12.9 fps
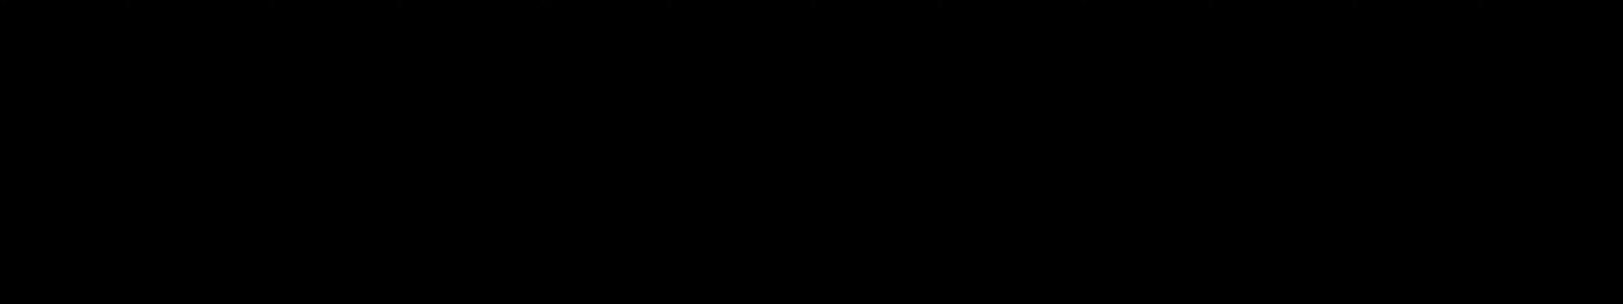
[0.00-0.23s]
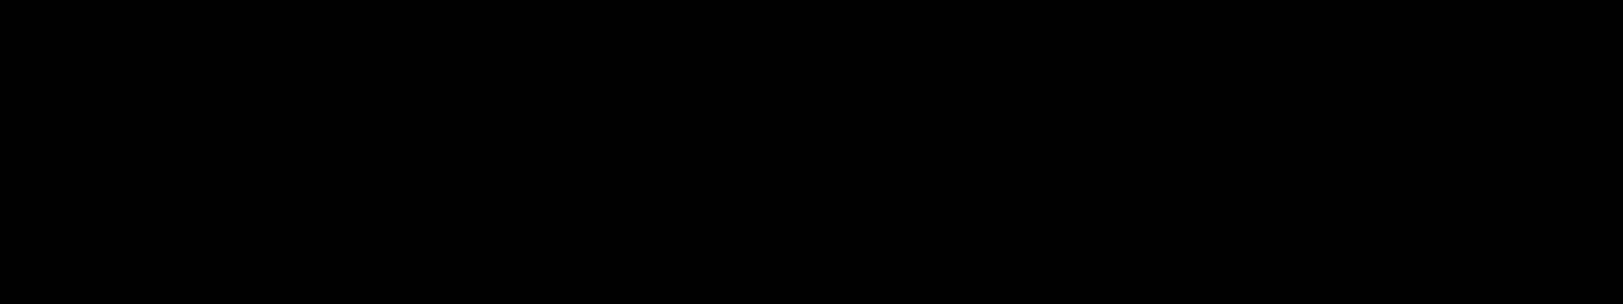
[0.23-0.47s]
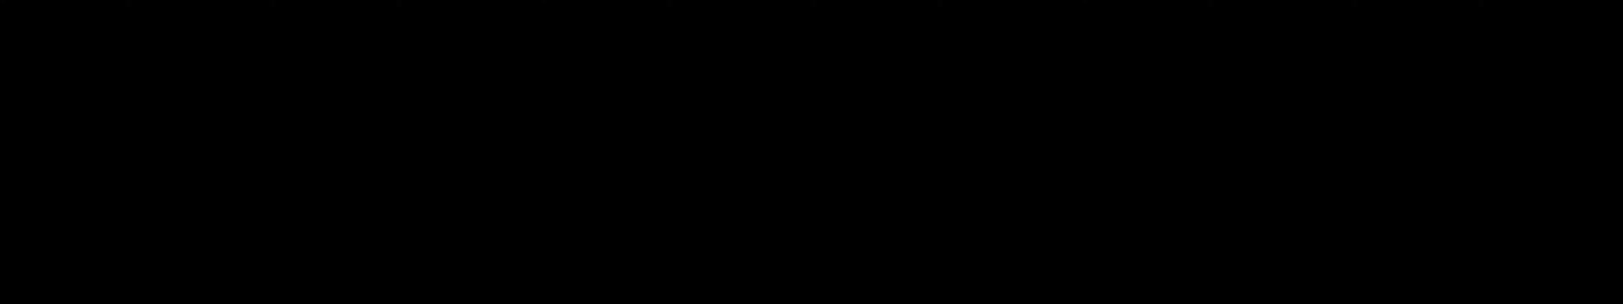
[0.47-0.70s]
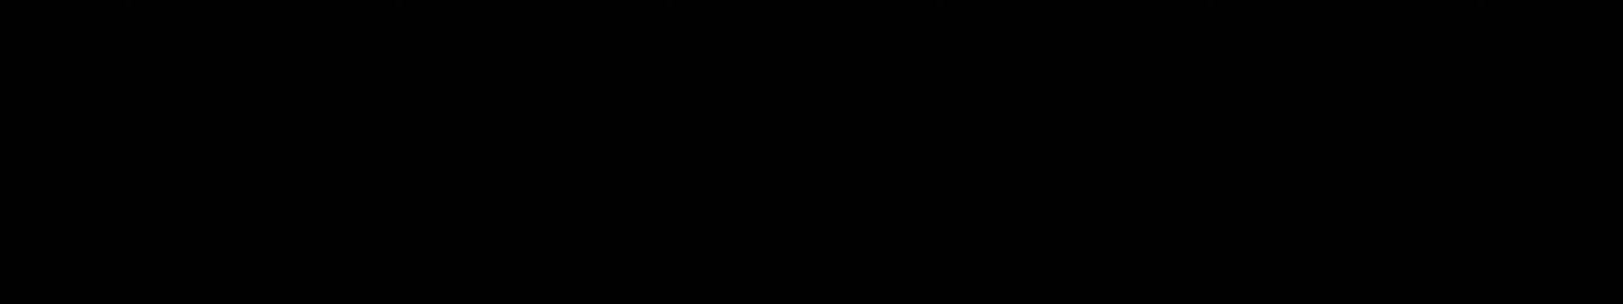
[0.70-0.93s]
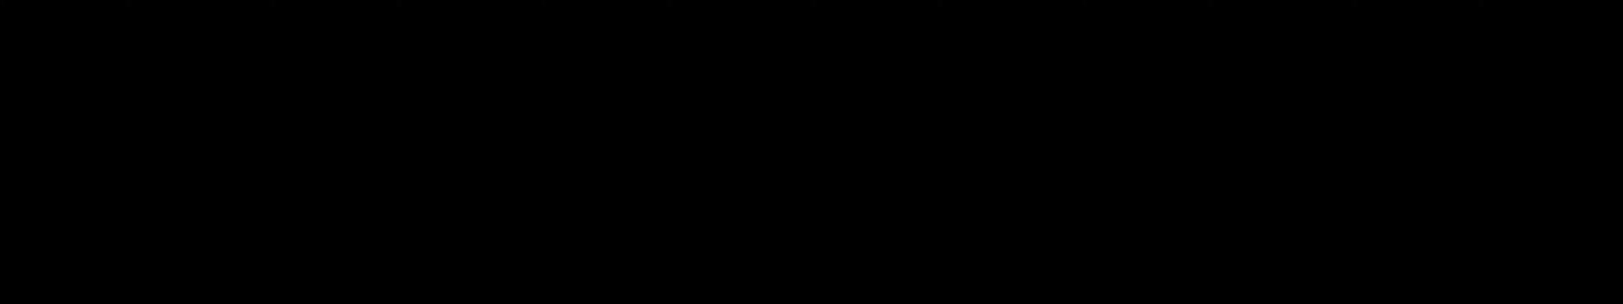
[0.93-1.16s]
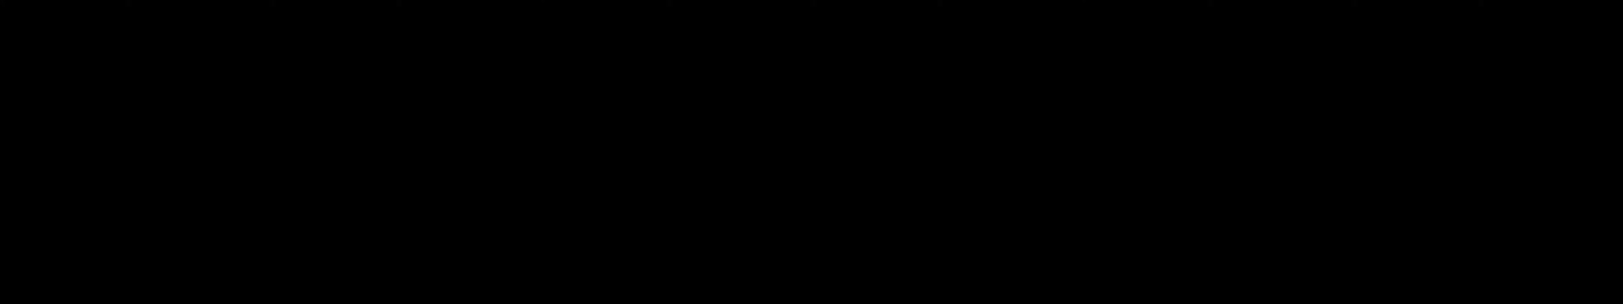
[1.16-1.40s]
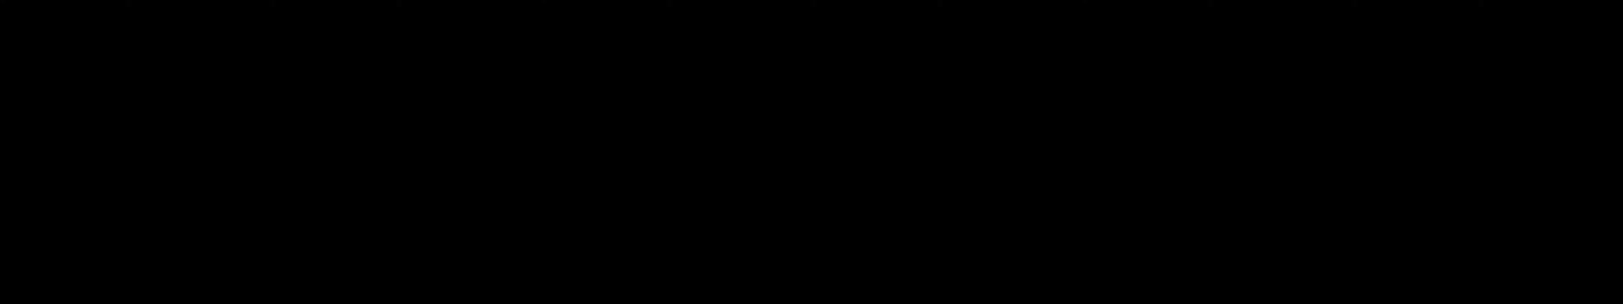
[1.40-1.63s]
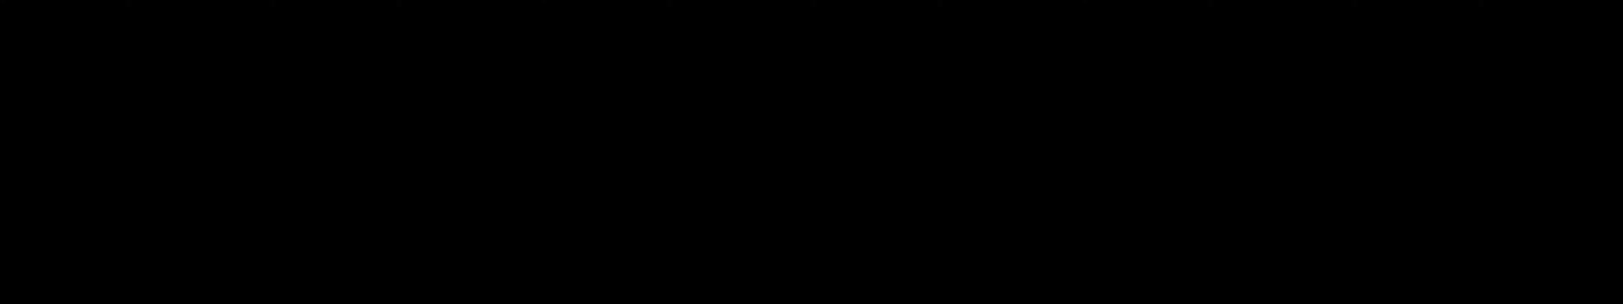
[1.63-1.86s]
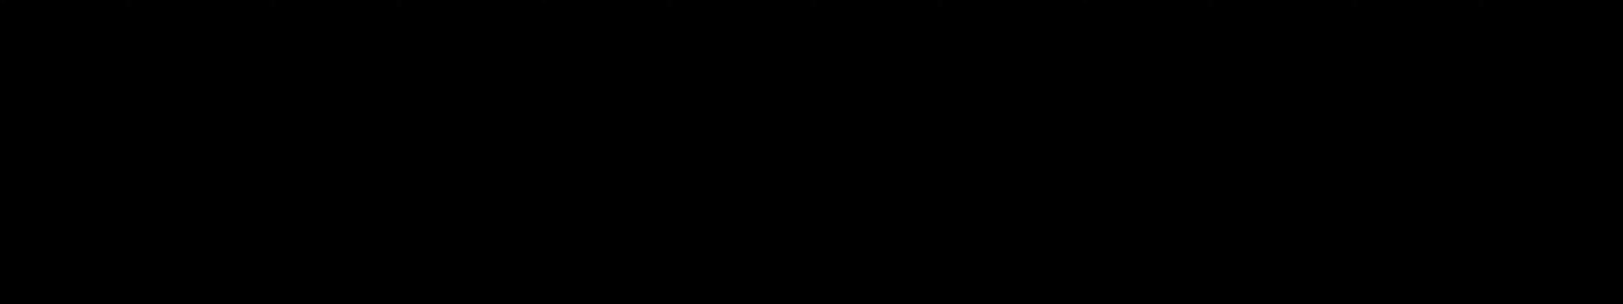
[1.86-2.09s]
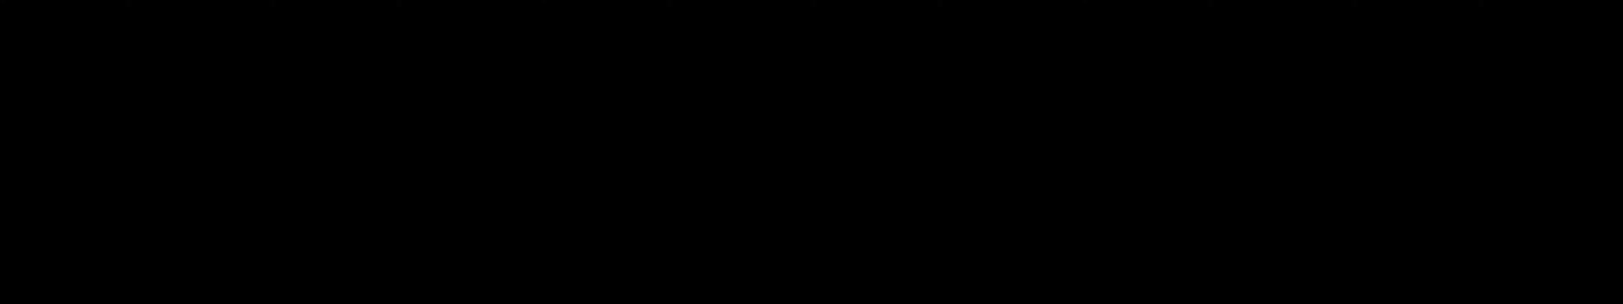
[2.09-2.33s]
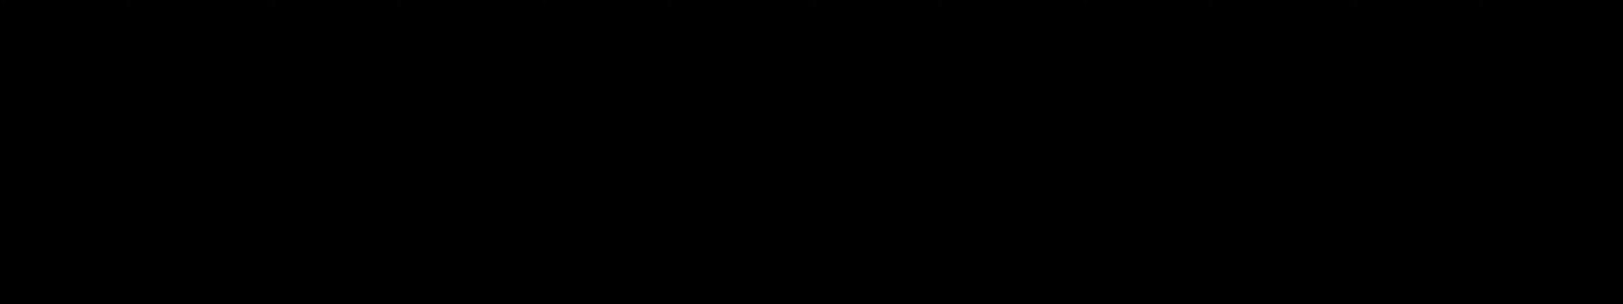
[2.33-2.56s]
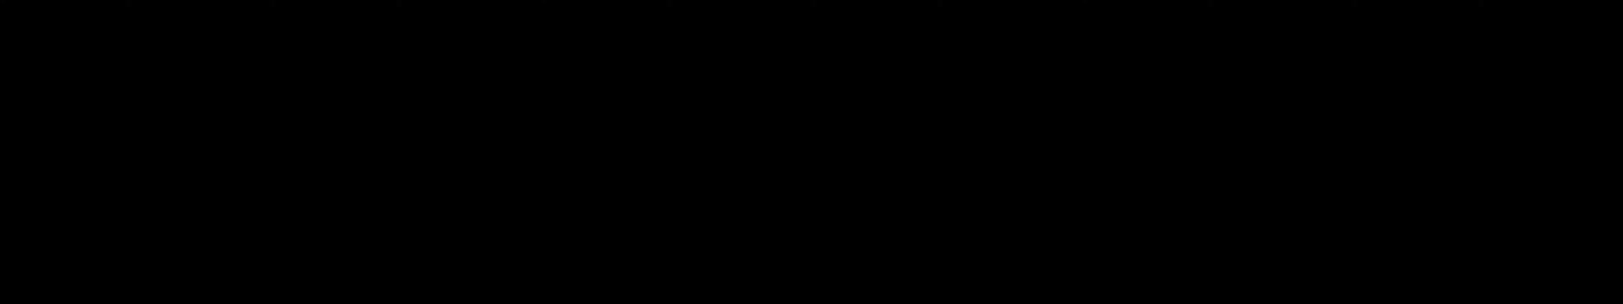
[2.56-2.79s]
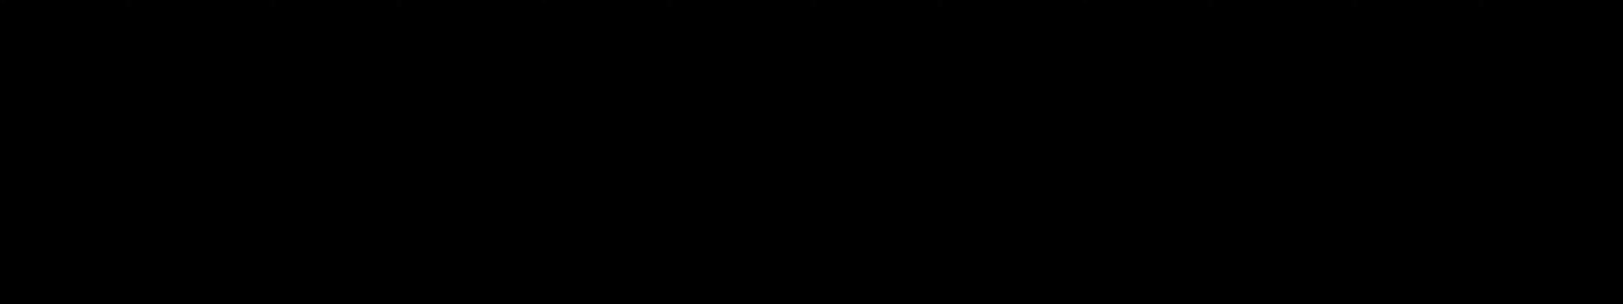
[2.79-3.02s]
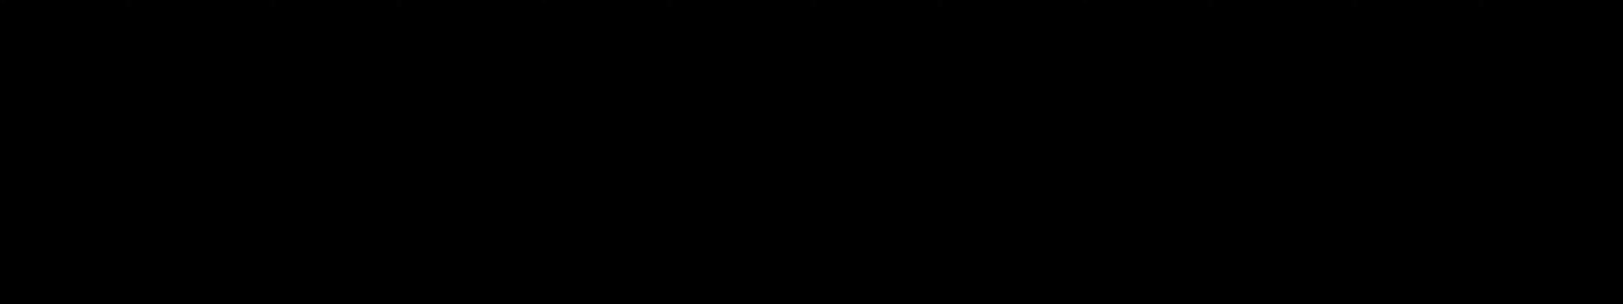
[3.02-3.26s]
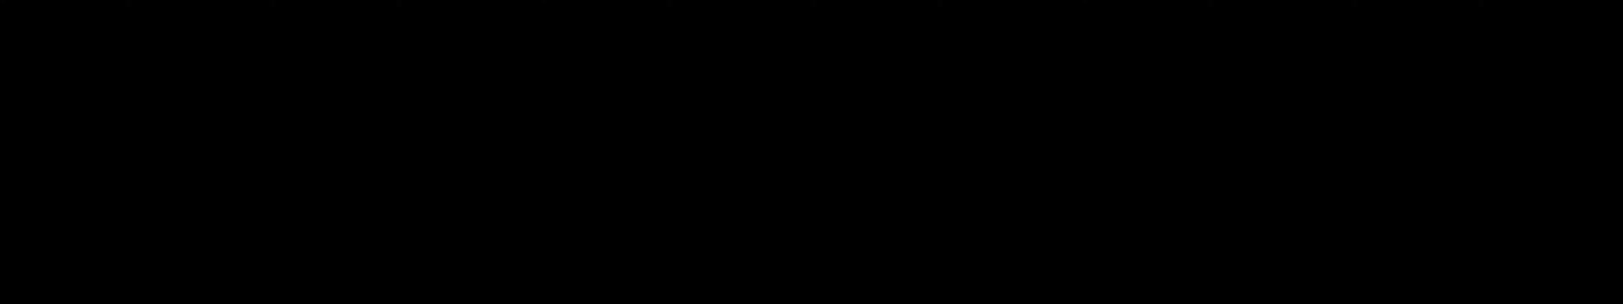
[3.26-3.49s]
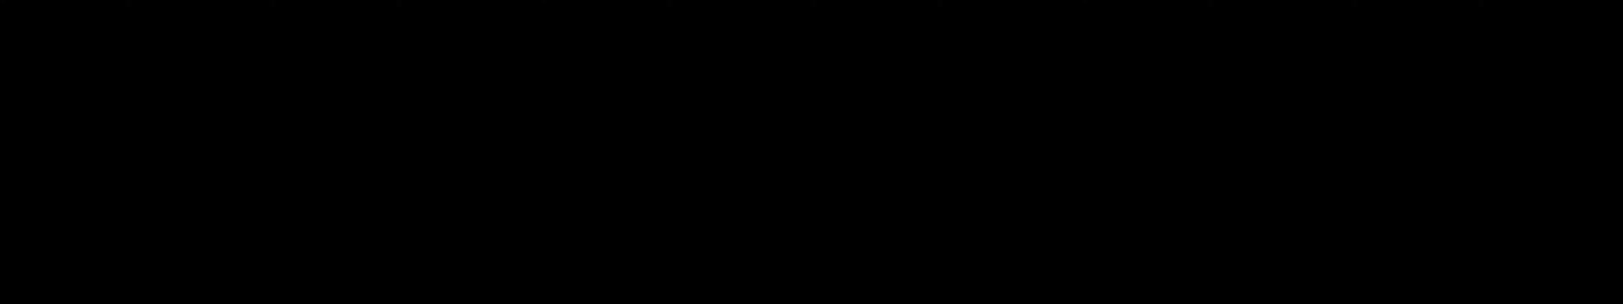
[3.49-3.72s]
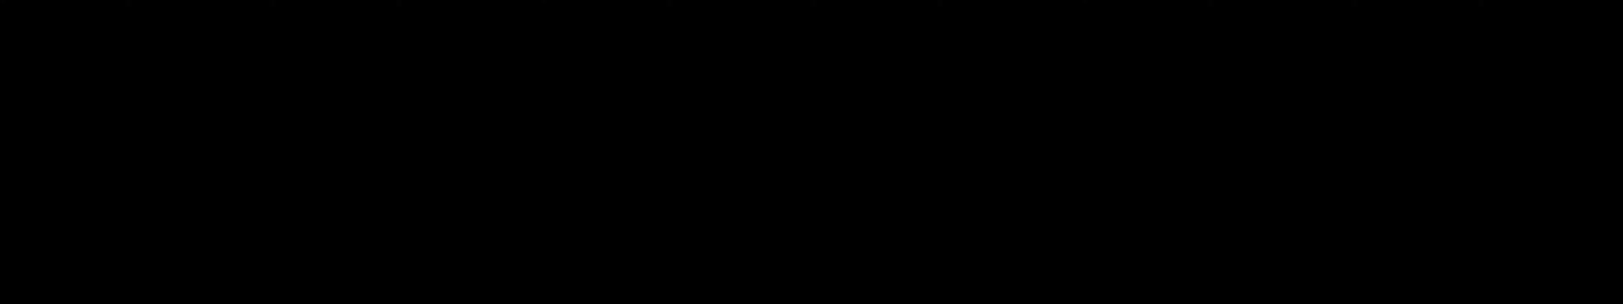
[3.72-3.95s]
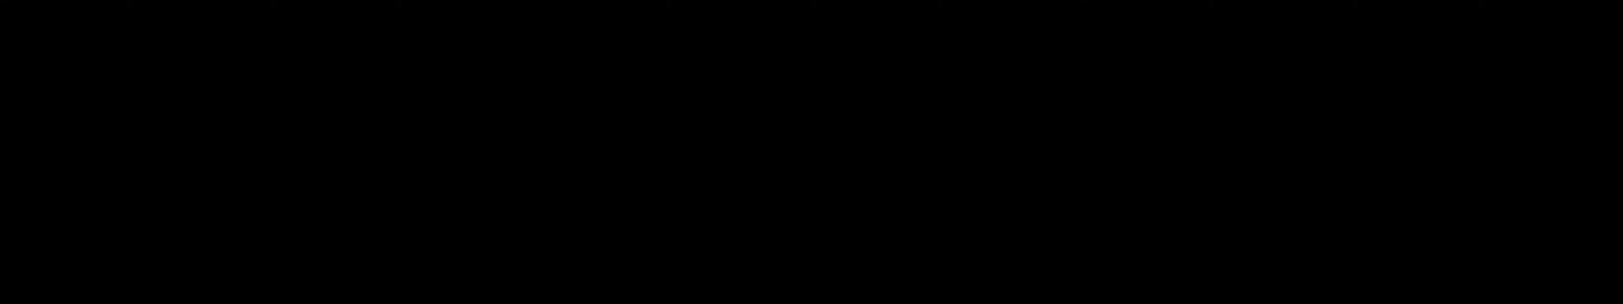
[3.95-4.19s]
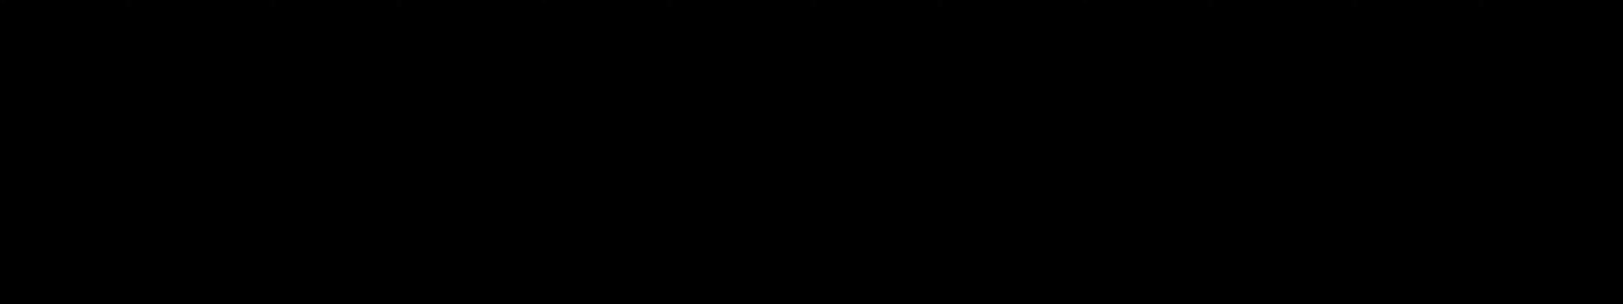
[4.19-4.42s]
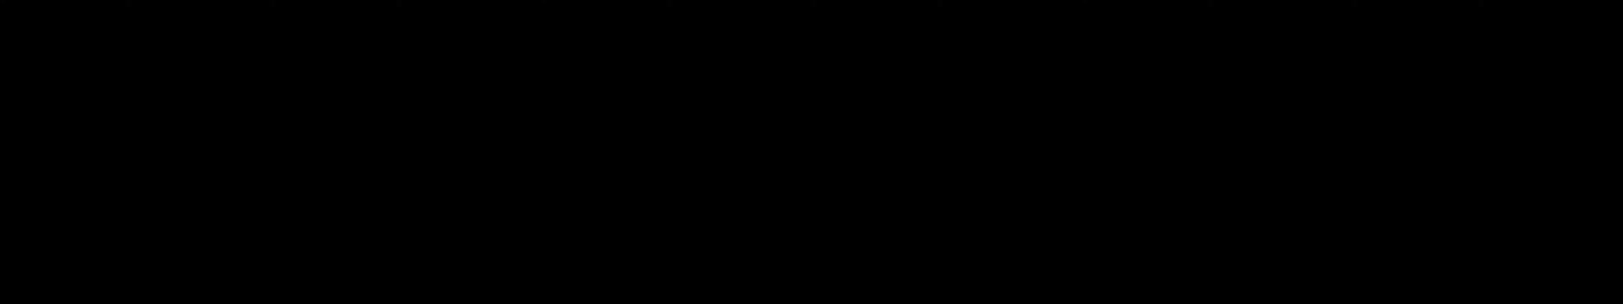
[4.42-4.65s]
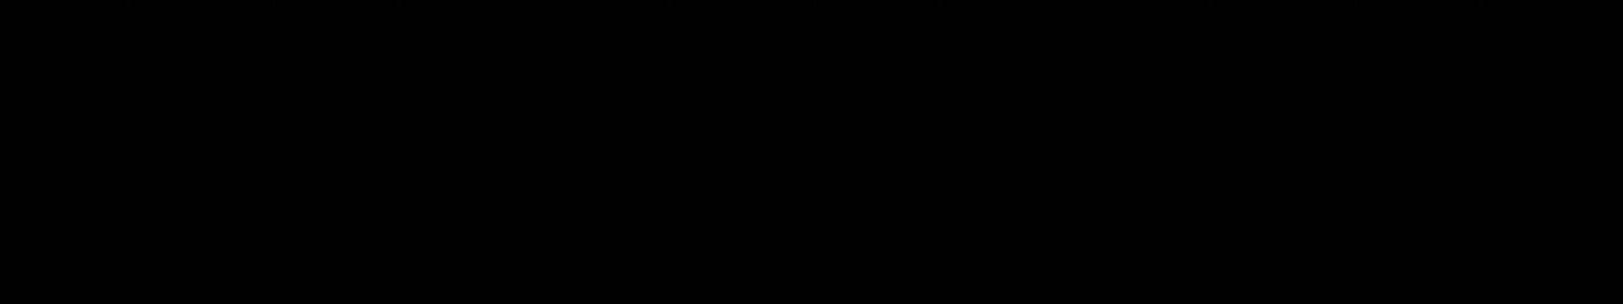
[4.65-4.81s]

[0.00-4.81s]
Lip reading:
Nobody's mouth can be seen.